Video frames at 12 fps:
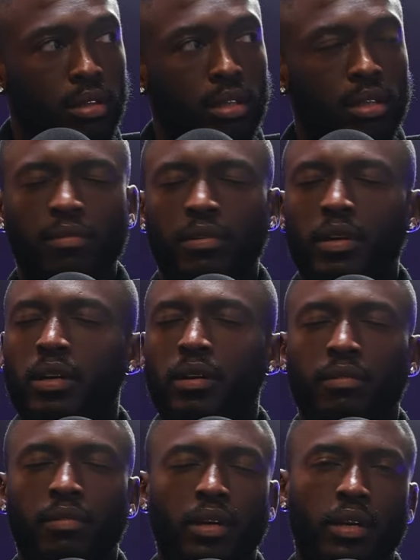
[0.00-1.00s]
It's very,
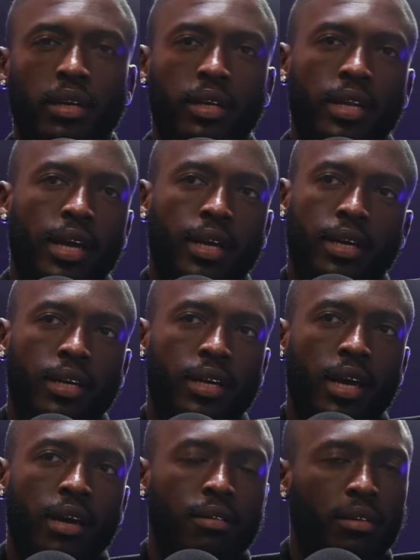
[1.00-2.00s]
mm. very like,
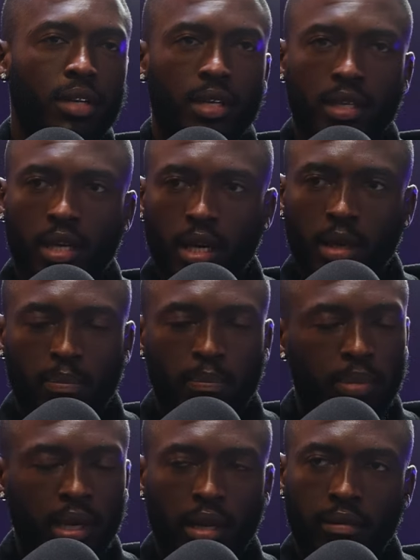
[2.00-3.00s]
you just keep
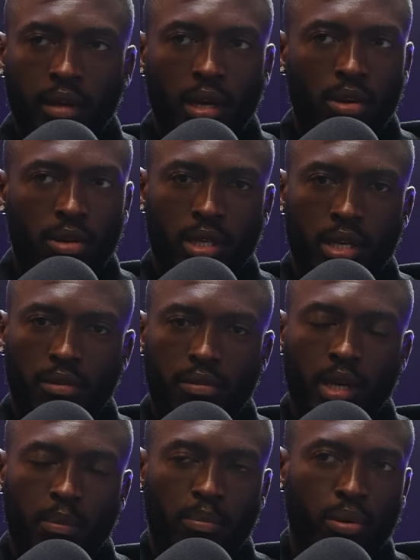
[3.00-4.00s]
believing in yourself,
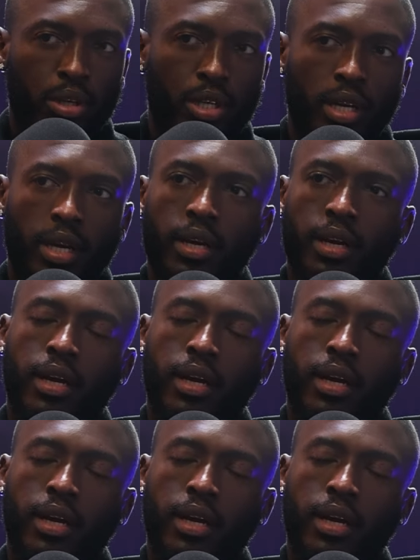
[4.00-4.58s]
keep pushing,